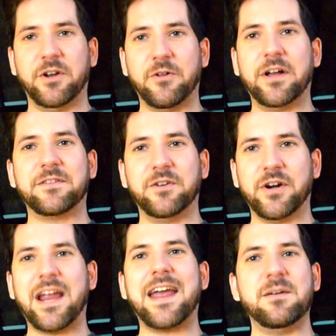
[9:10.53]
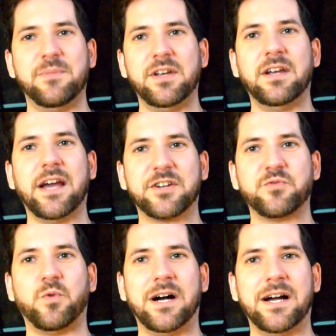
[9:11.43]
like your A, B,
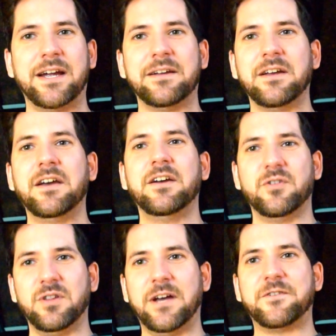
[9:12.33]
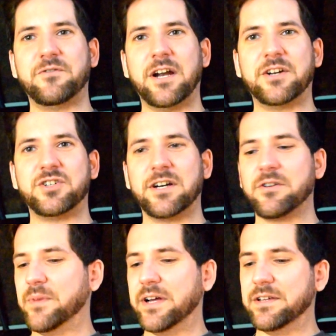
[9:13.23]
X, Y, left and right
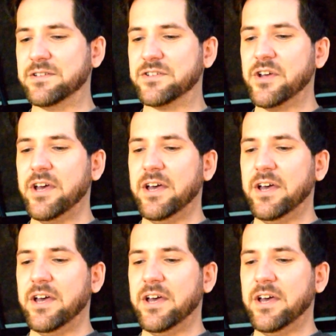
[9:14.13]
trigger buttons.